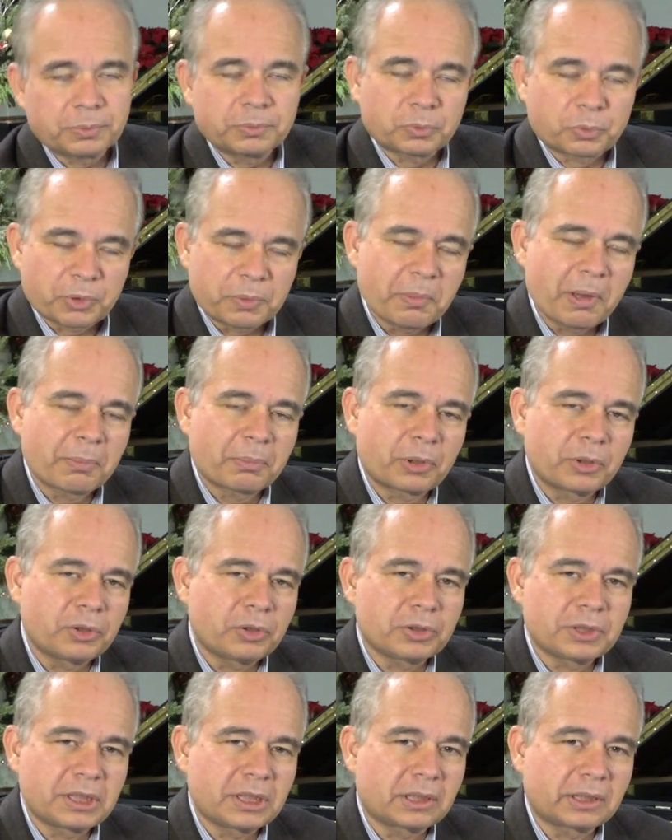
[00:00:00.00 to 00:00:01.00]
remember
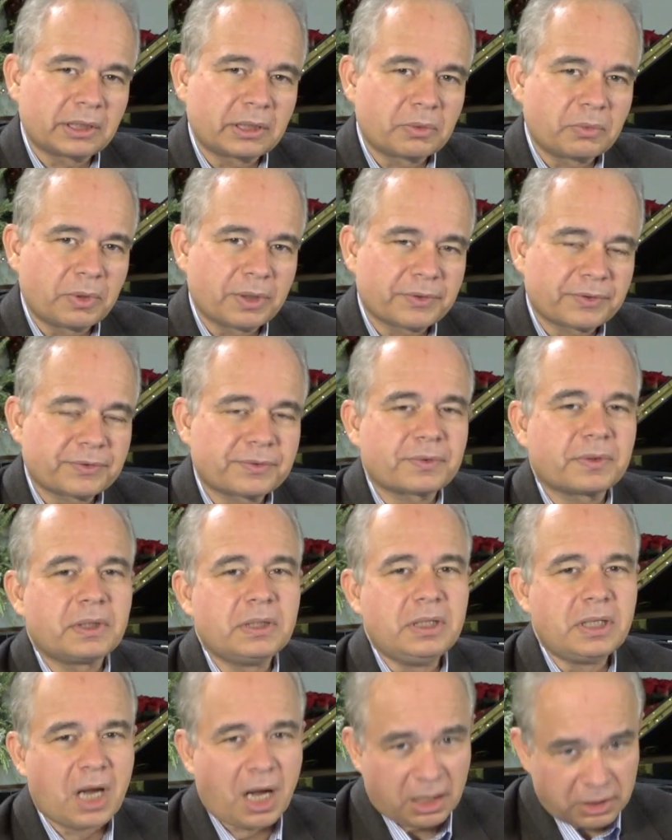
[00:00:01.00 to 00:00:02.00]
you're dealing with
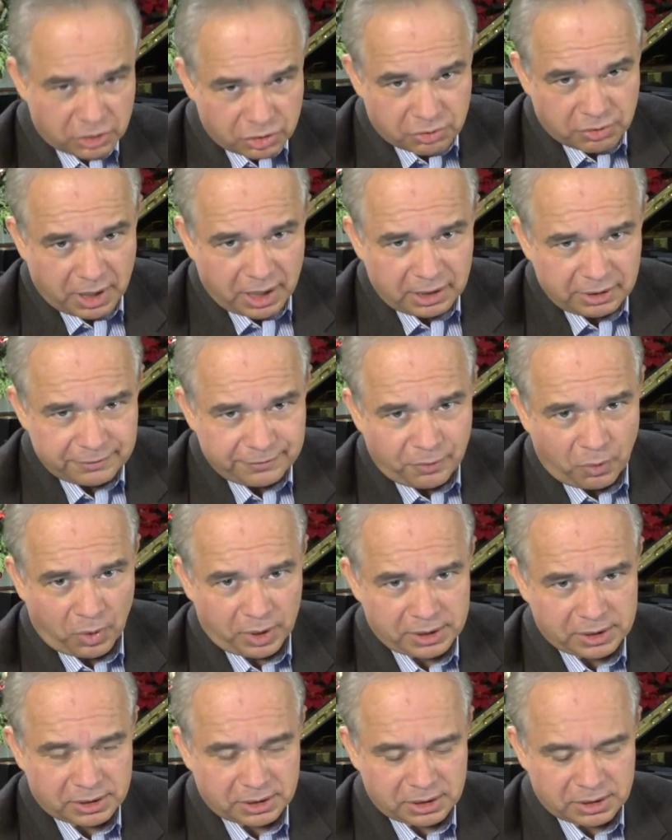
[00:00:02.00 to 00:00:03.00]
non-trained
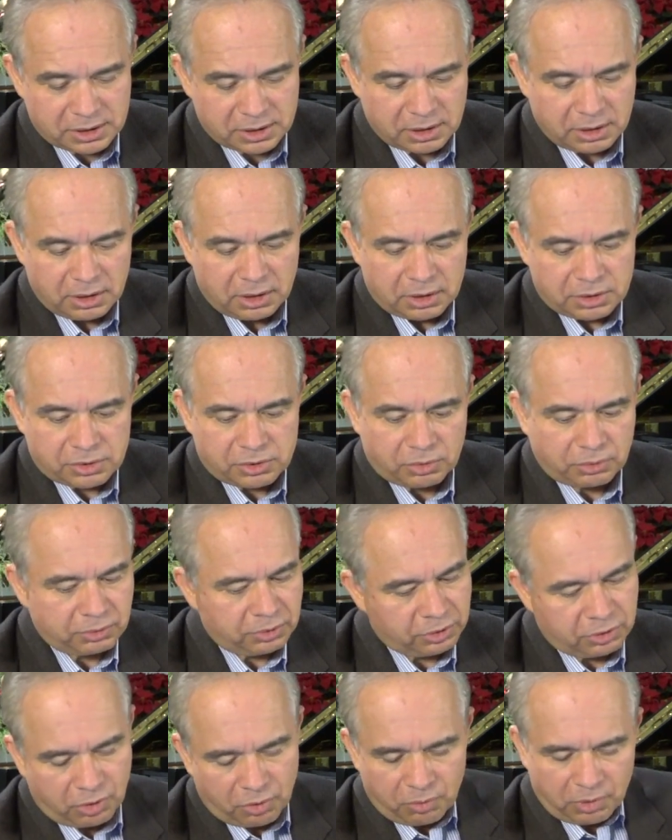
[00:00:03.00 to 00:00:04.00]
voices, so
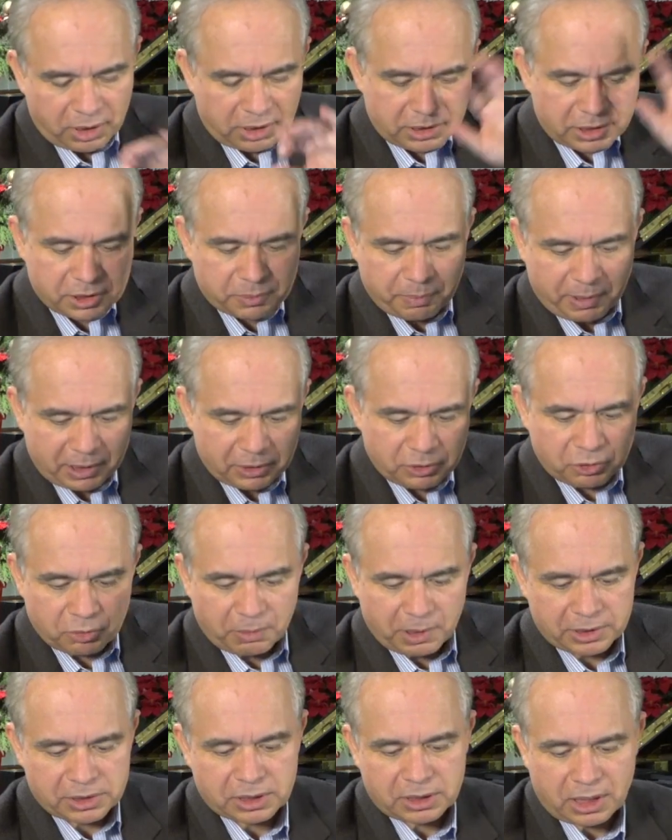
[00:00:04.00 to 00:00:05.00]
you don't want to spend too
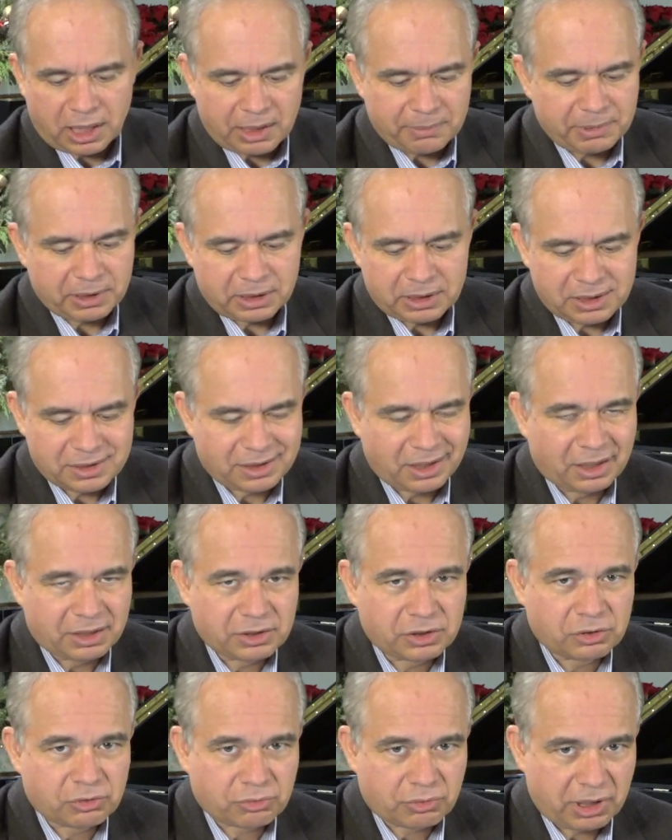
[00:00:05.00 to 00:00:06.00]
much time in these
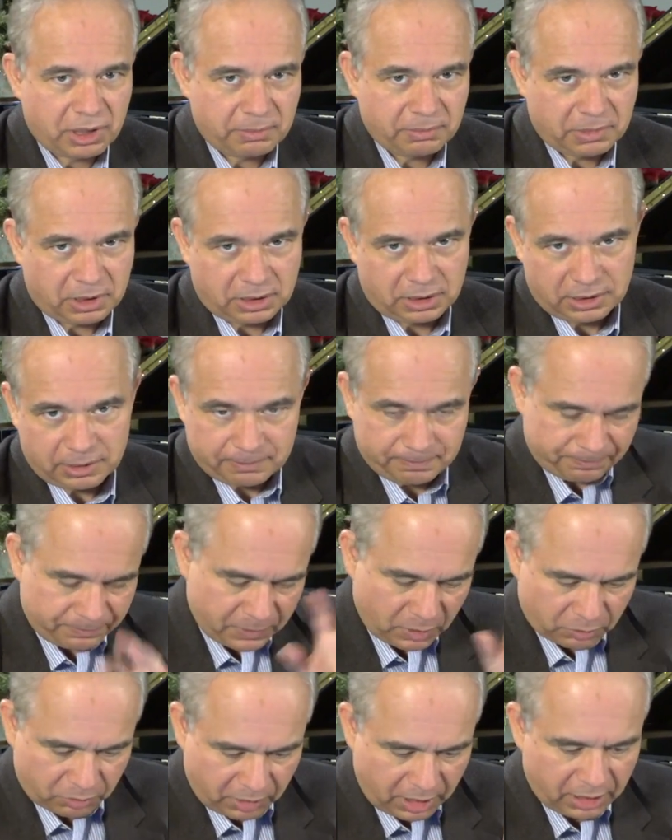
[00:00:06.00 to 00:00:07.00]
extreme
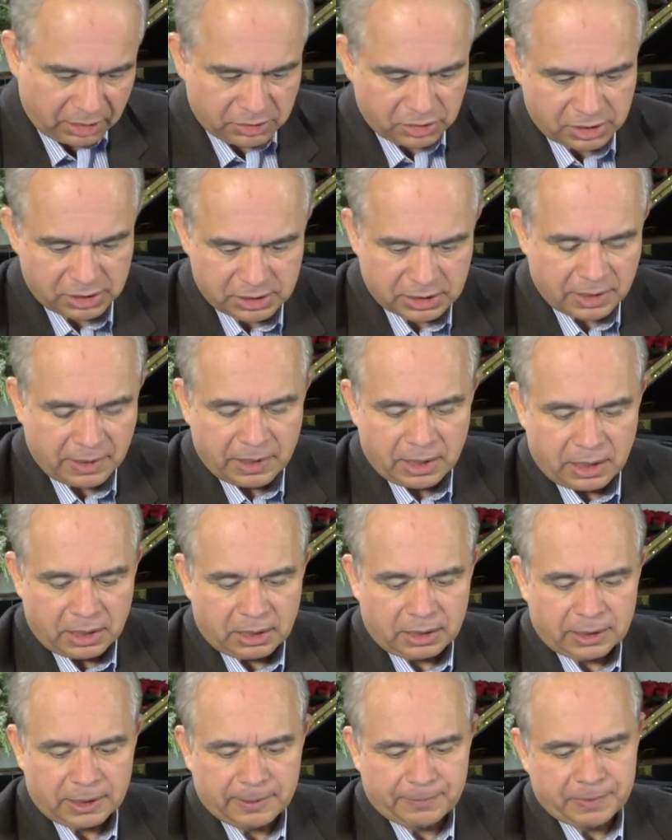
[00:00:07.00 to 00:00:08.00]
ranges,
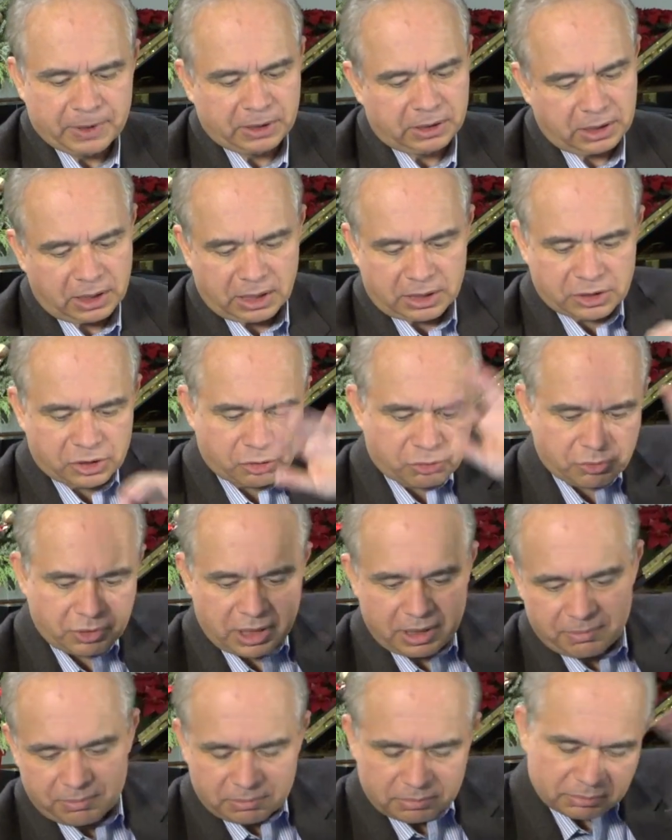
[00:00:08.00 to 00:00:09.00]
in the
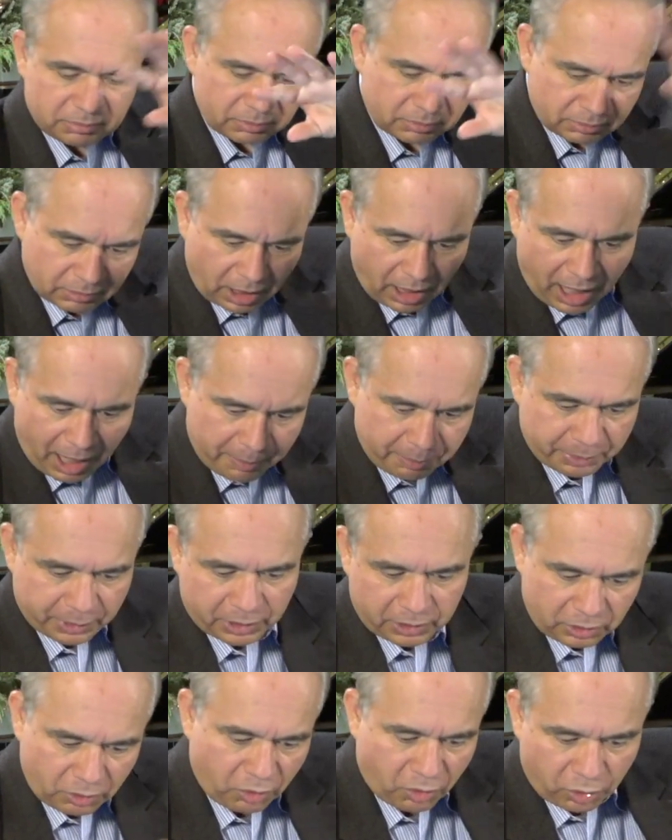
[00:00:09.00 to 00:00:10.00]
extreme
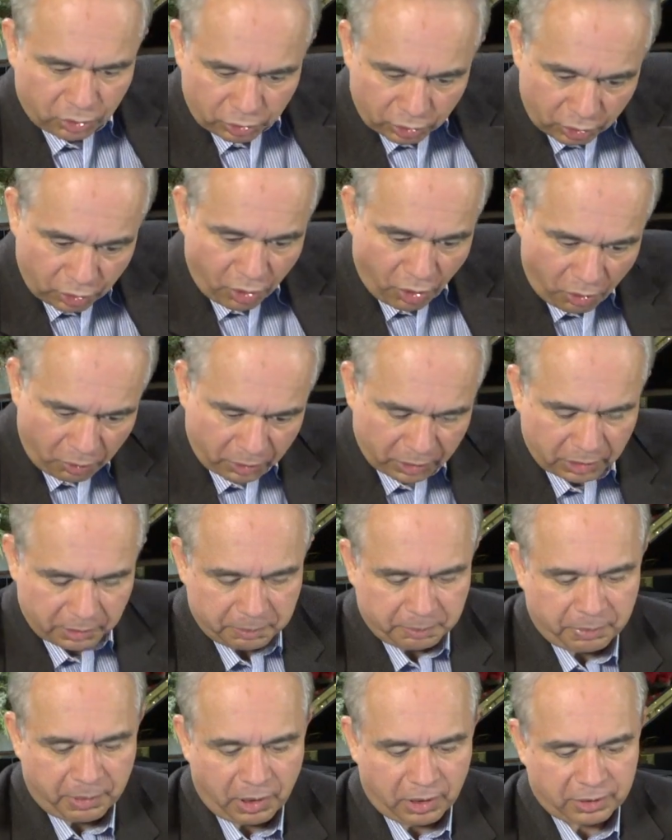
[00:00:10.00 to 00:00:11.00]
upper or lower
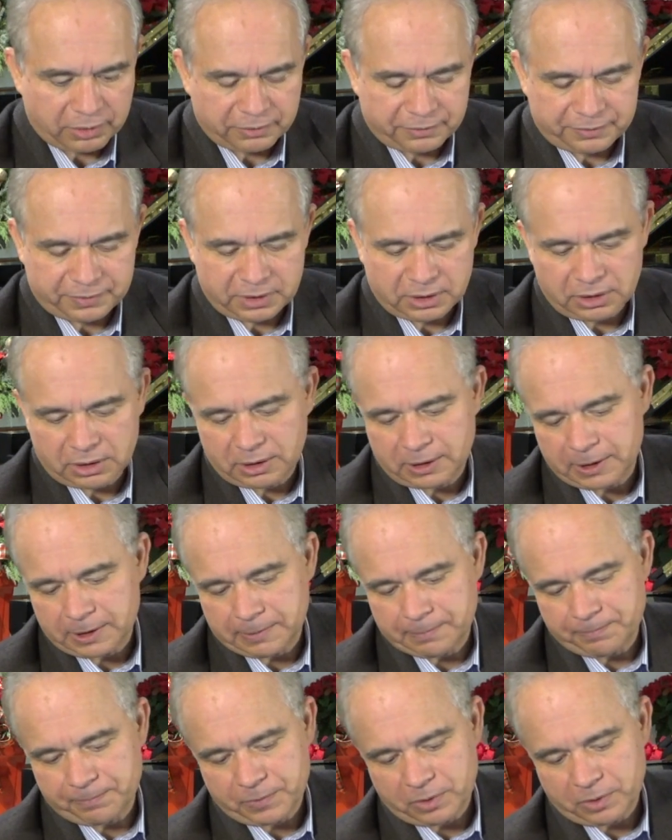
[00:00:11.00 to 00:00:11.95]
part of the